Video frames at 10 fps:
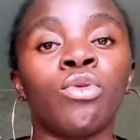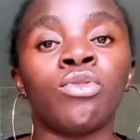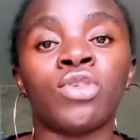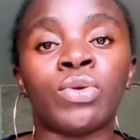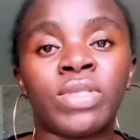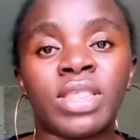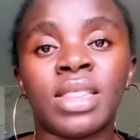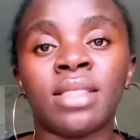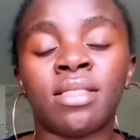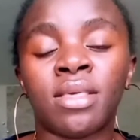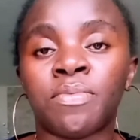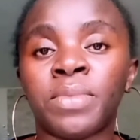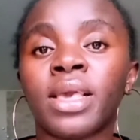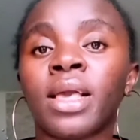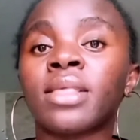don't consider this
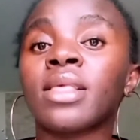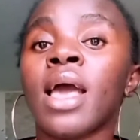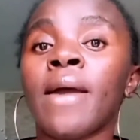because